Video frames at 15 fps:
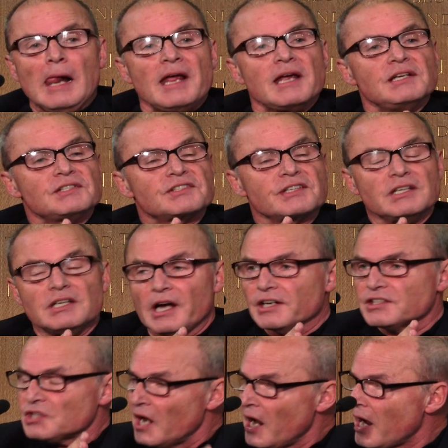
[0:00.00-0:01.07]
is the
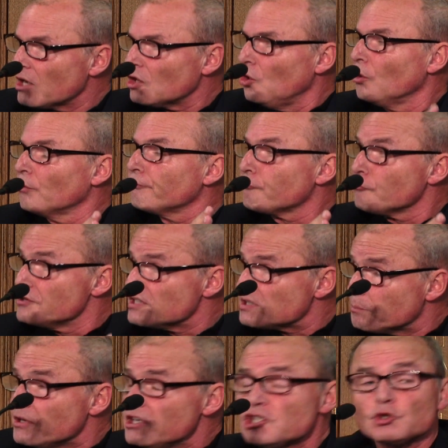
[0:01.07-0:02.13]
attack on free
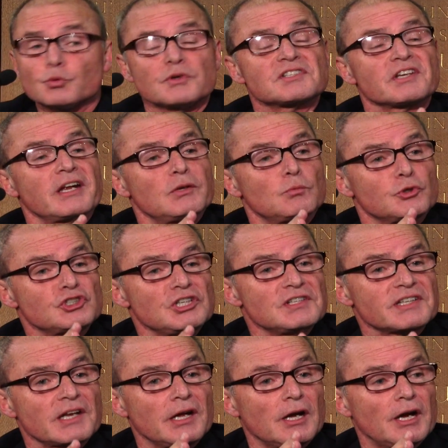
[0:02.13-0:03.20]
speech, which
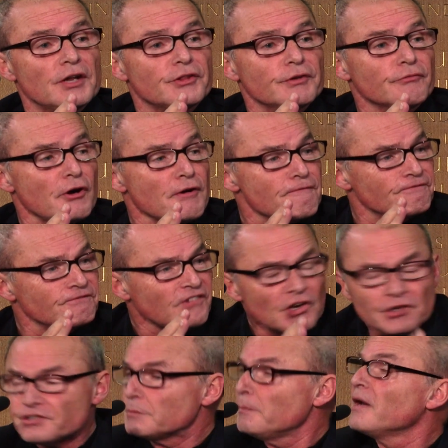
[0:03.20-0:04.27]
is at the very
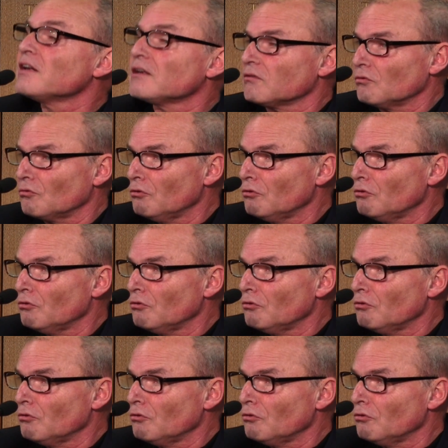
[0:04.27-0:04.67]
fundamental